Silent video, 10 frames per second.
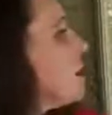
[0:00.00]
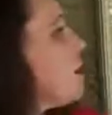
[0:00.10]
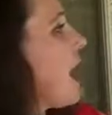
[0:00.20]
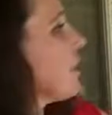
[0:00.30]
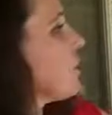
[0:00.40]

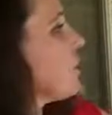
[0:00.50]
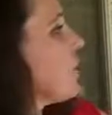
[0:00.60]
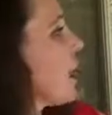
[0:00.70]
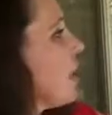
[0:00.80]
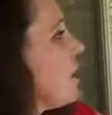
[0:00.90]

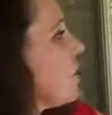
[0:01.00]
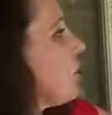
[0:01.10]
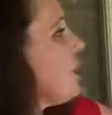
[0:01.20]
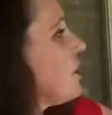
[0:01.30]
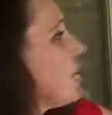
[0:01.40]
the
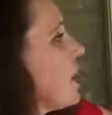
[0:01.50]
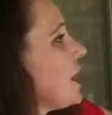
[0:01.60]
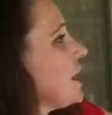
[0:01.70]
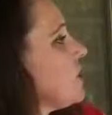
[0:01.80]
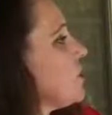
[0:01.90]
revenue
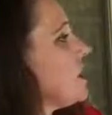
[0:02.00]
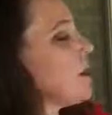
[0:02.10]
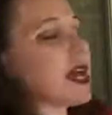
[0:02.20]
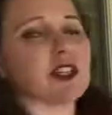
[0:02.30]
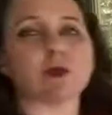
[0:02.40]
recognition and
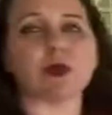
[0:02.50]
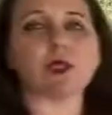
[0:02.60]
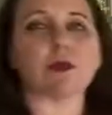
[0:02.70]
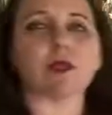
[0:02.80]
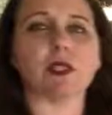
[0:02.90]
matching
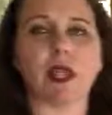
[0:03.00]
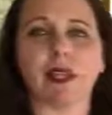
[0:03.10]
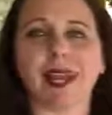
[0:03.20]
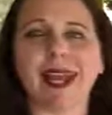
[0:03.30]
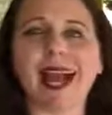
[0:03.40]
principles say
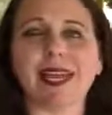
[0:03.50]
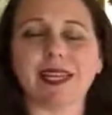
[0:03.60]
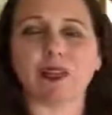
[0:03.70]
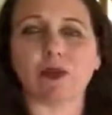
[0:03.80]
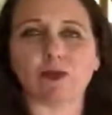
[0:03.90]
that I got to
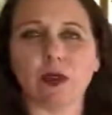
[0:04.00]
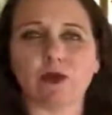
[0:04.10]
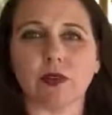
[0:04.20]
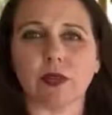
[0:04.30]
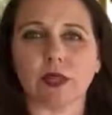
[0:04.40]
get those
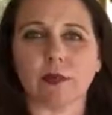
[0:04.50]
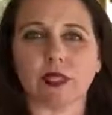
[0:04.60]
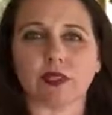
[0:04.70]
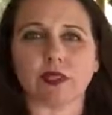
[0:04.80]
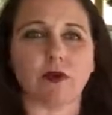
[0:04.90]
revenue and
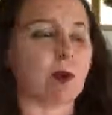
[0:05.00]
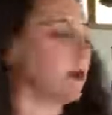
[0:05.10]
expenses in the right